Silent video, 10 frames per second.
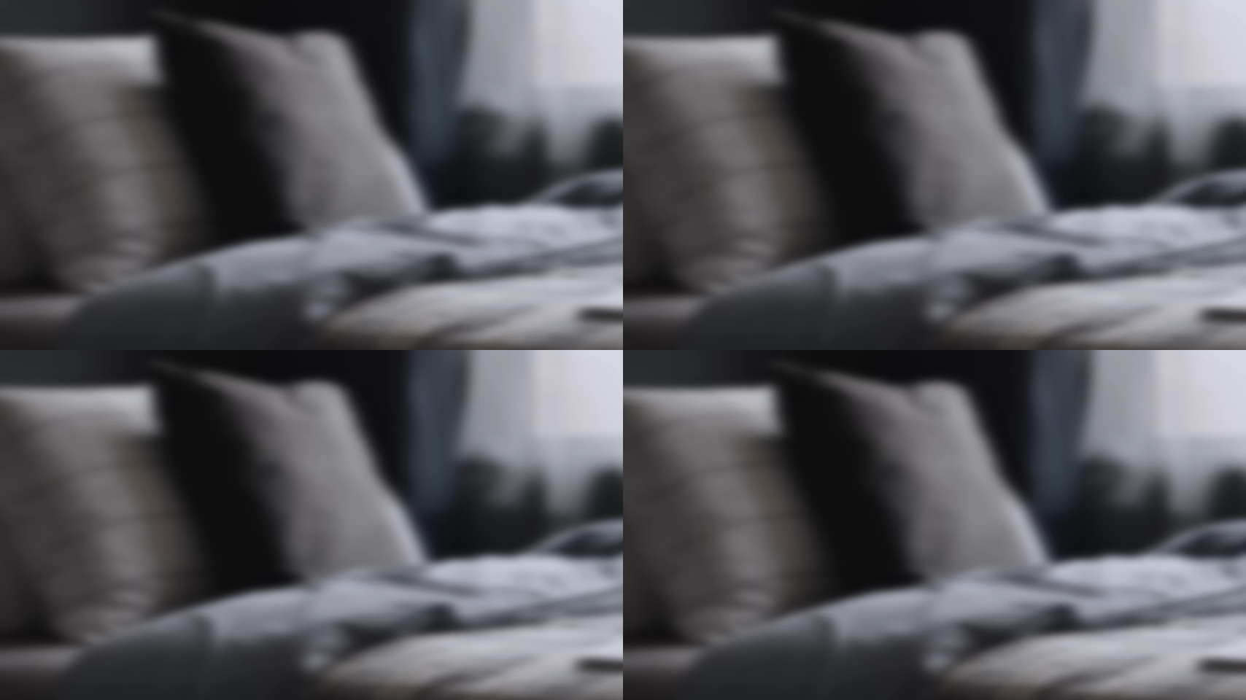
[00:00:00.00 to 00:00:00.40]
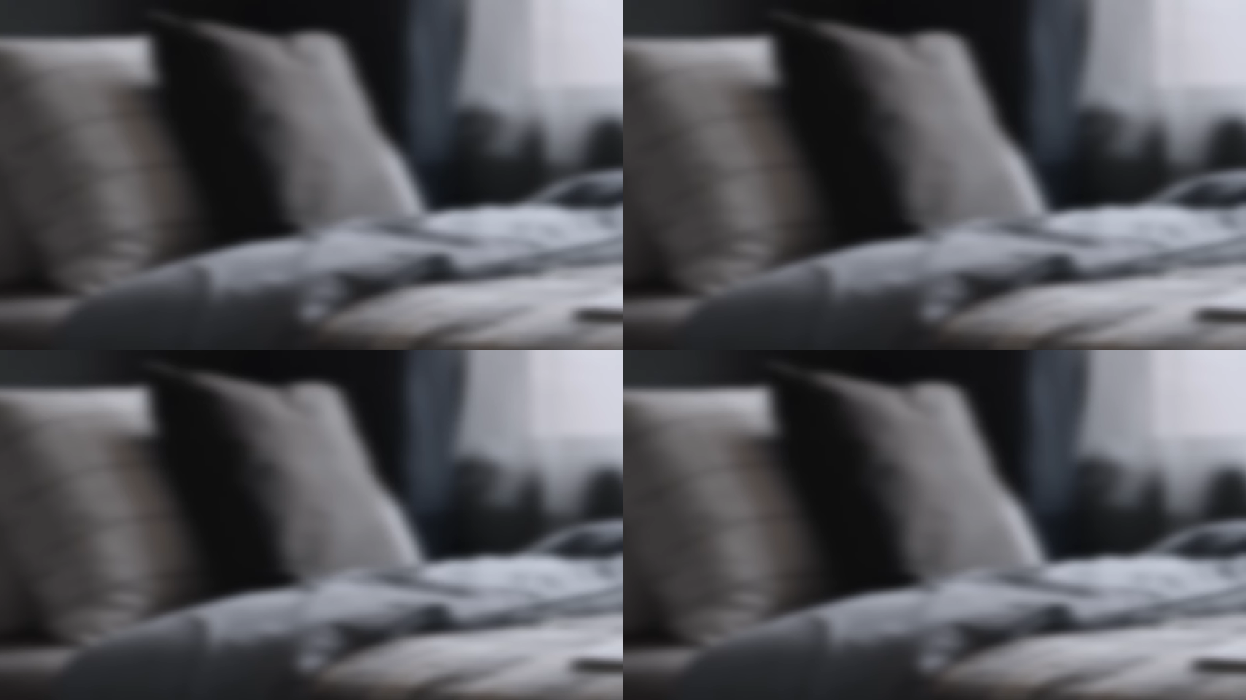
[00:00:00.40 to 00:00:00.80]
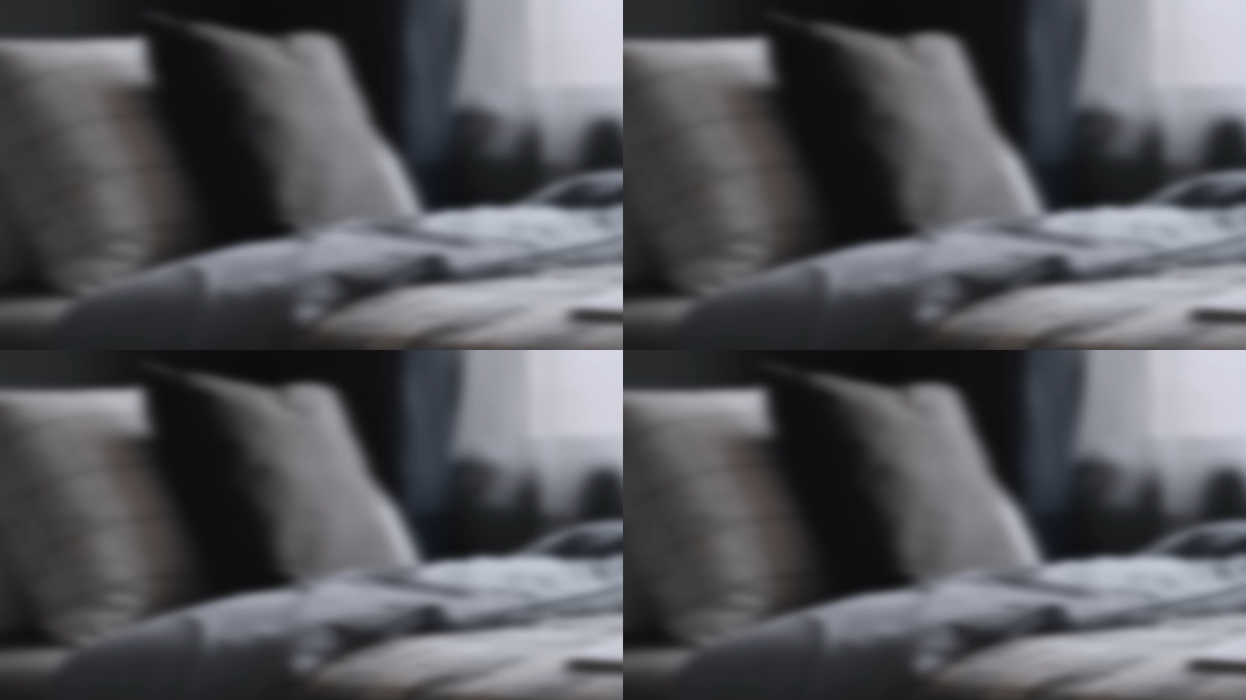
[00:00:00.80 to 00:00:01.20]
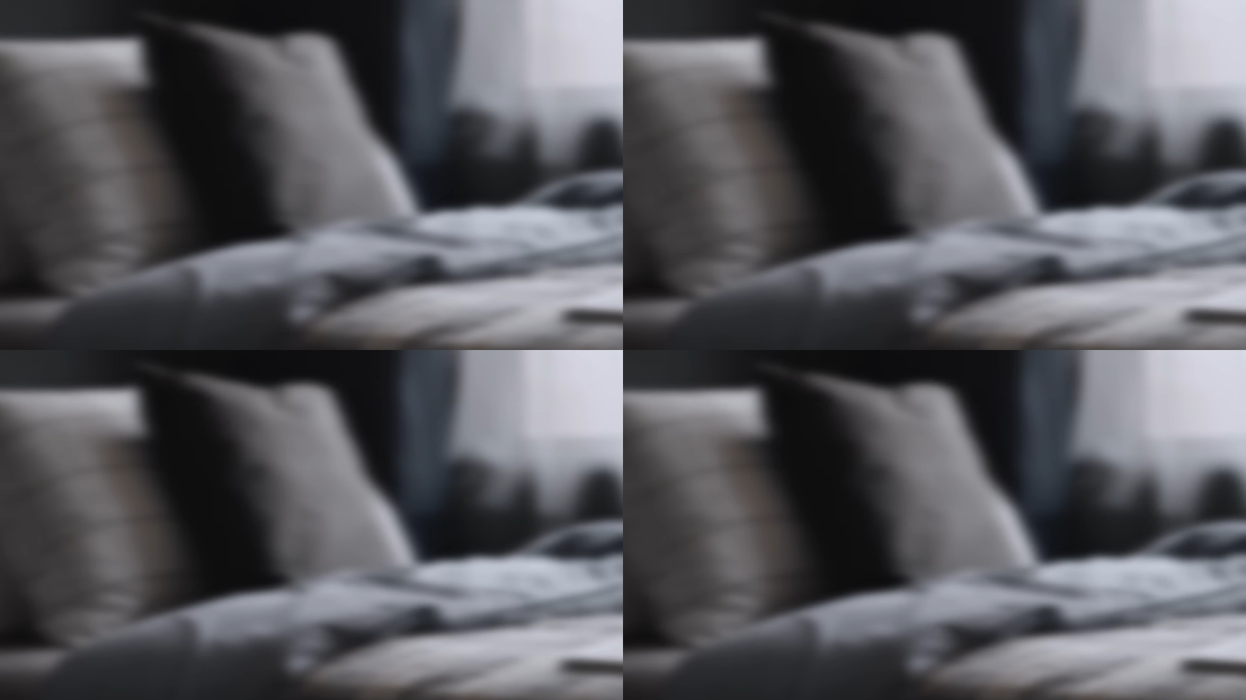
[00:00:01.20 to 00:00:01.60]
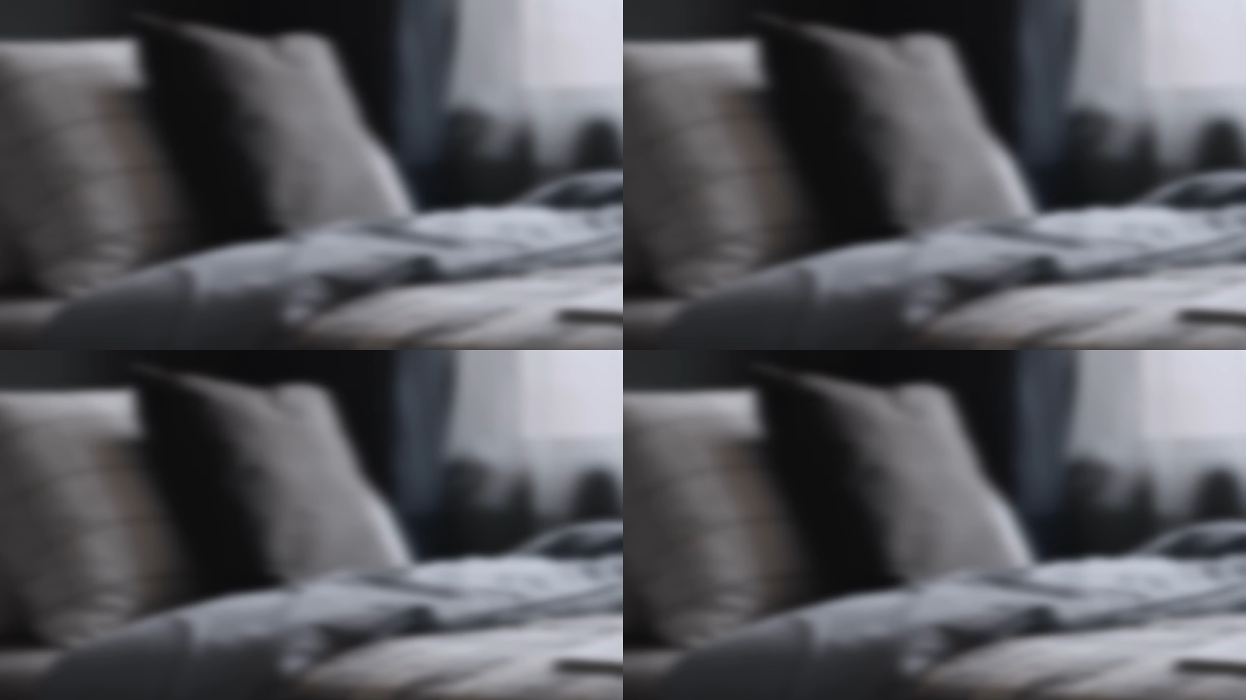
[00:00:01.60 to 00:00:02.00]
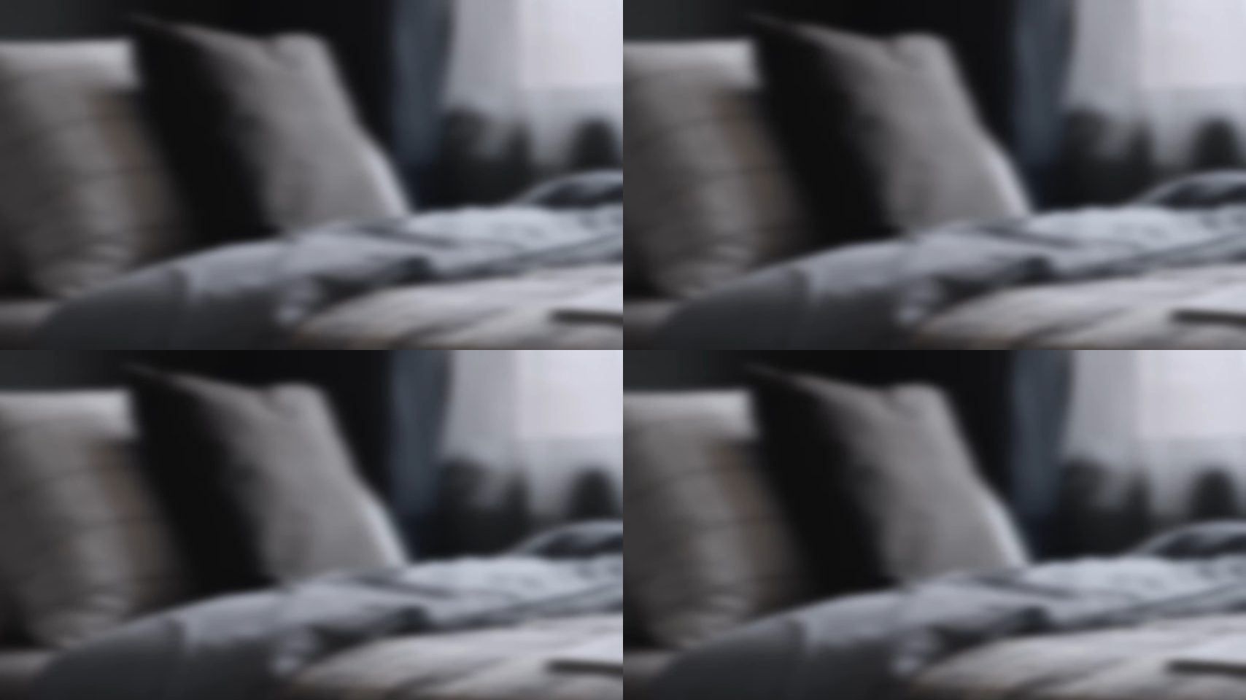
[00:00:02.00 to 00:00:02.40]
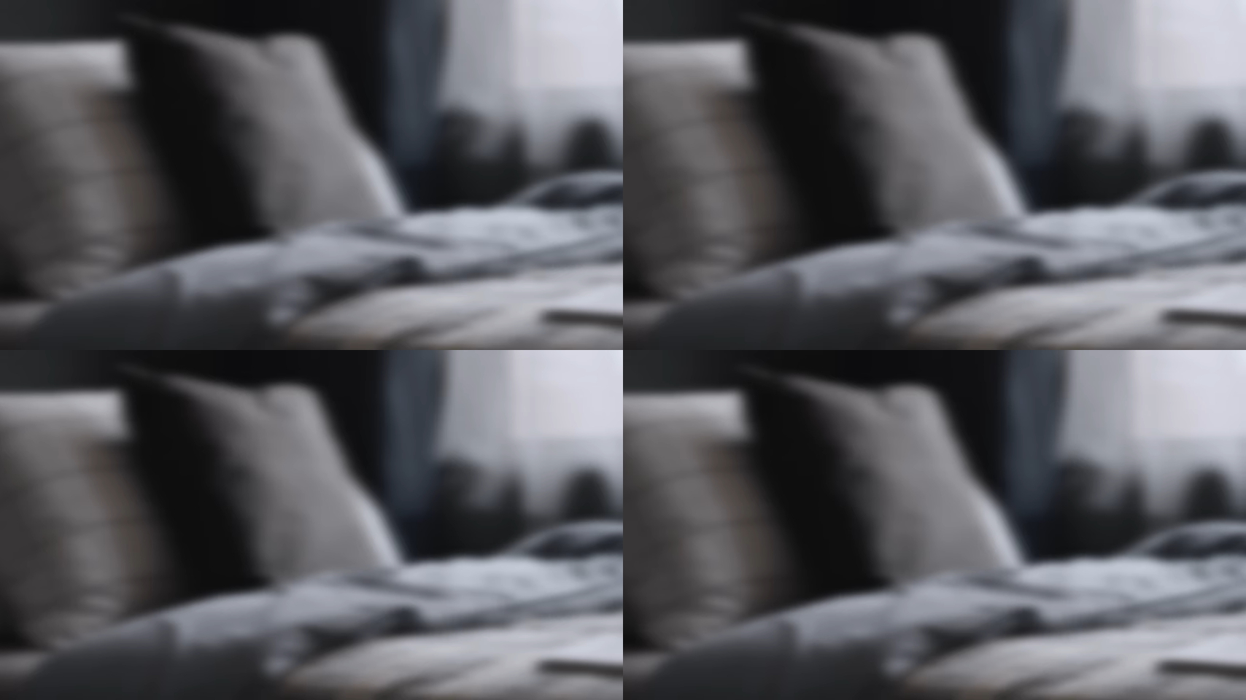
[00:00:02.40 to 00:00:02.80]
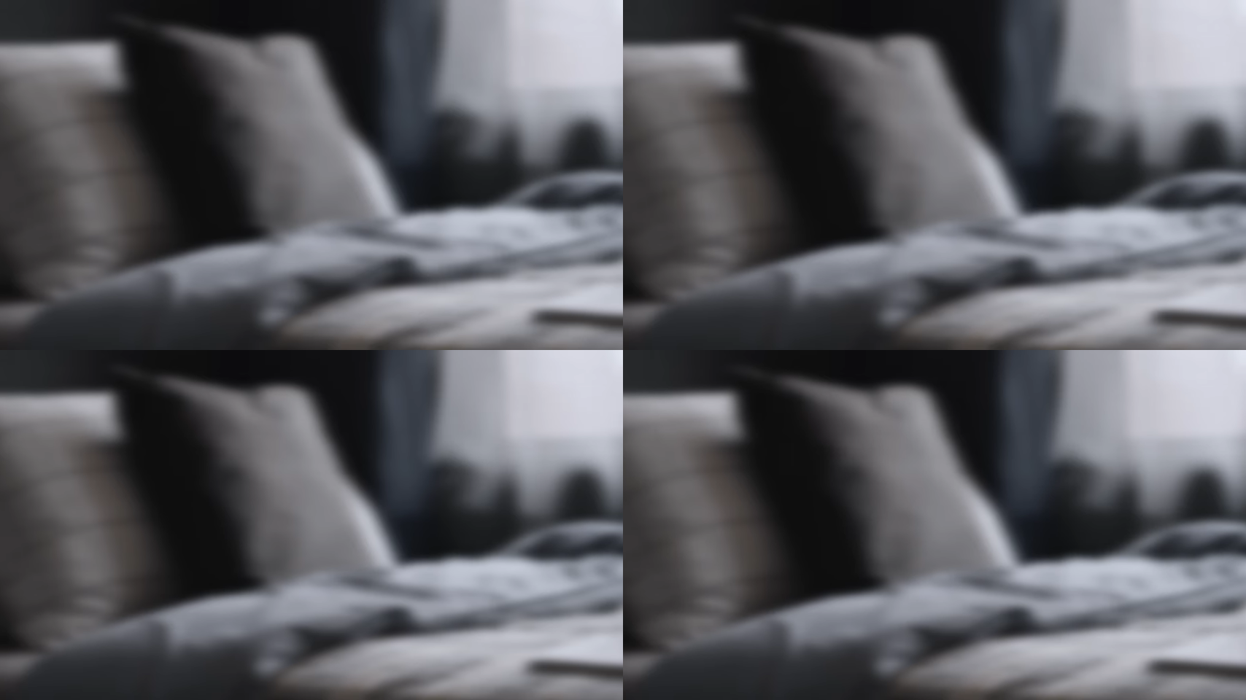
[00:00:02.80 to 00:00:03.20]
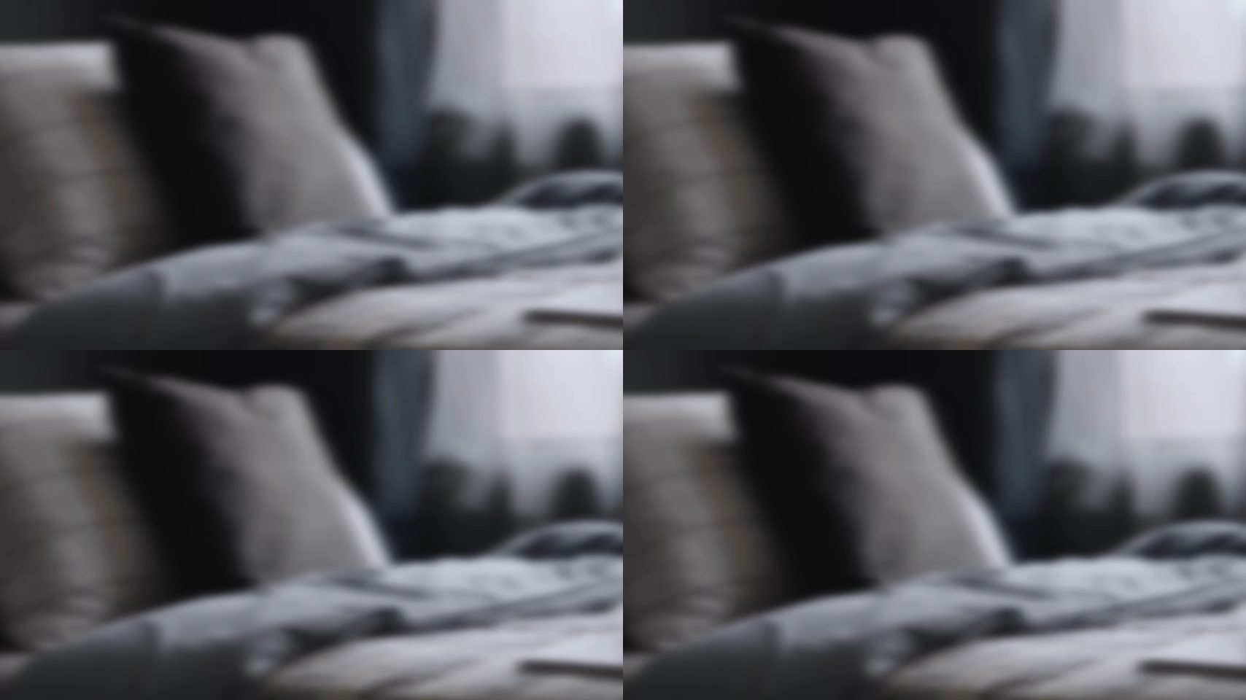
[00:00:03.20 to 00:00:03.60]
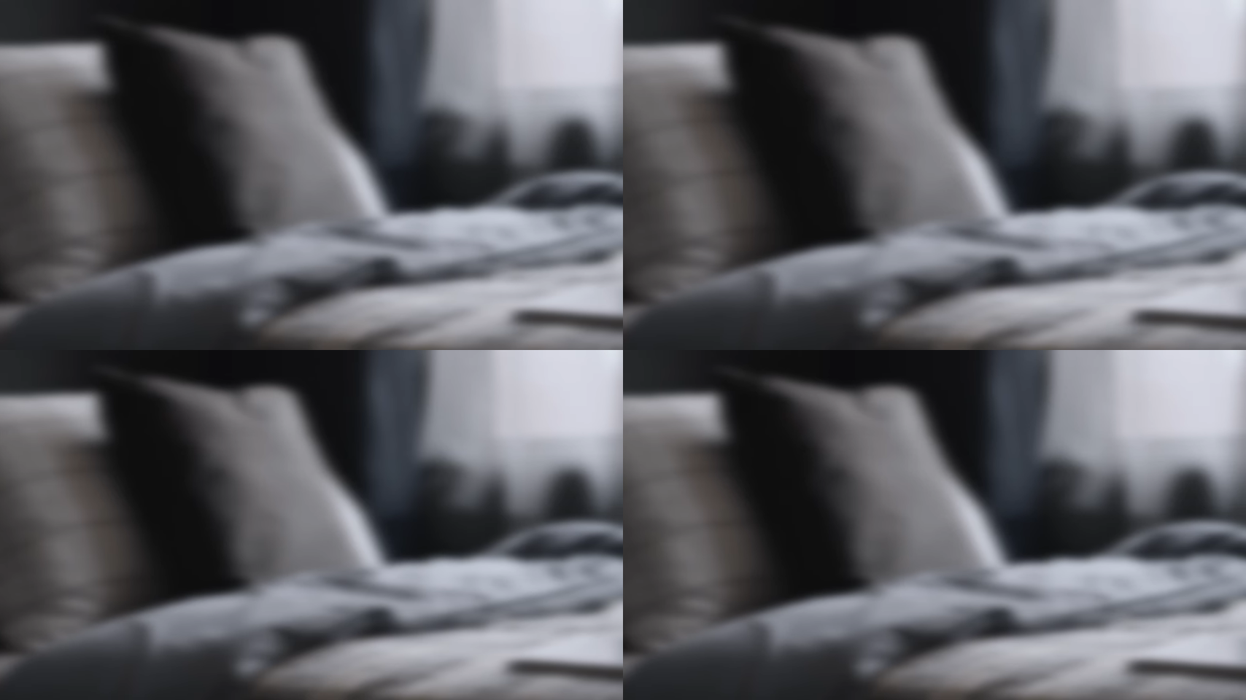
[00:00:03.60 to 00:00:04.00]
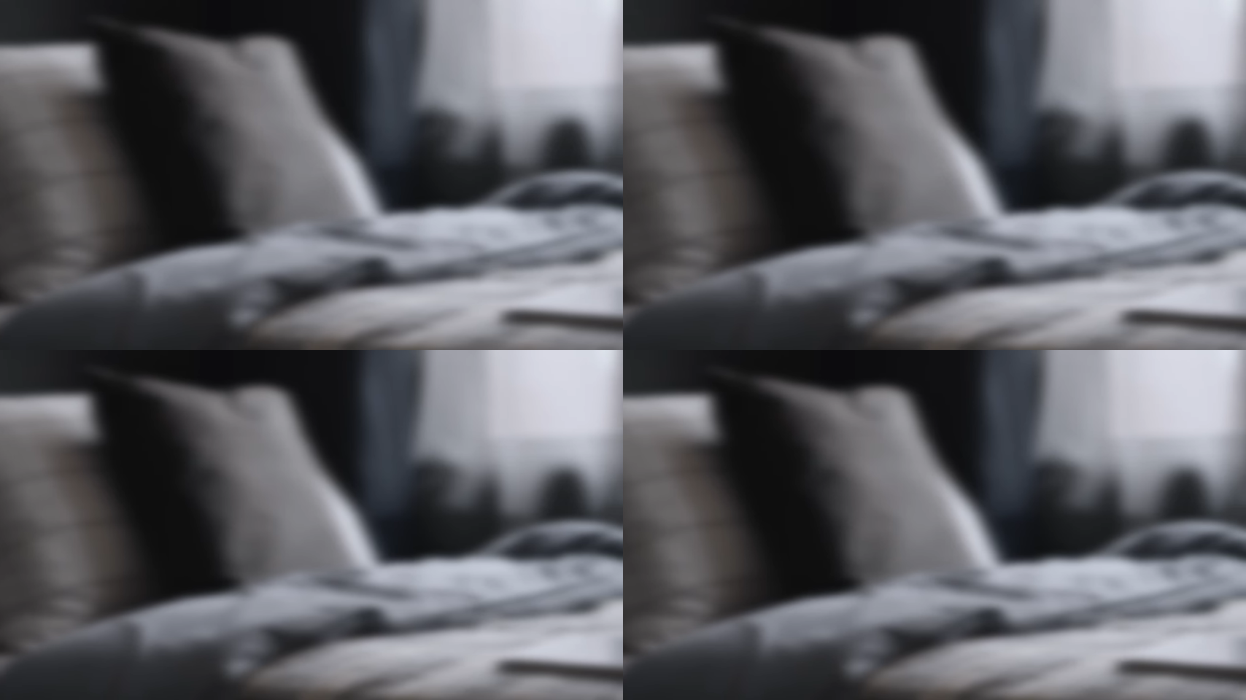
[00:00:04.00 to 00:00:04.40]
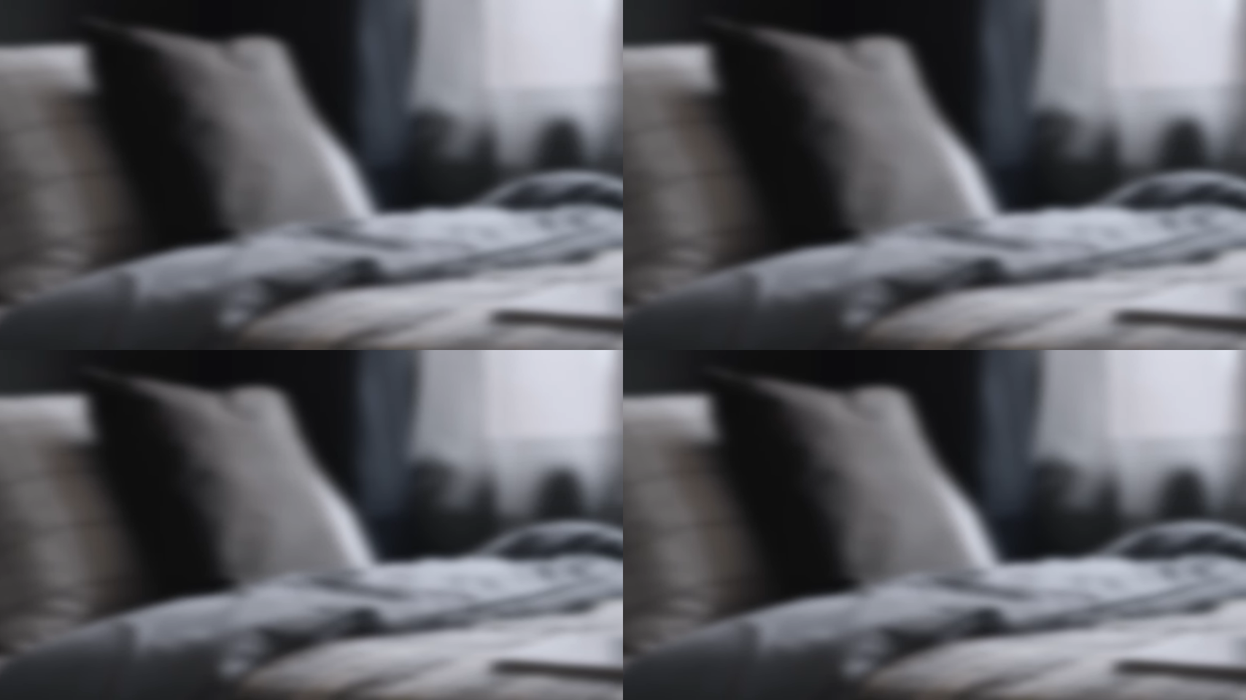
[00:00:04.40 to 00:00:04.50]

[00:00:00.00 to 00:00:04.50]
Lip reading: (no speaker visible)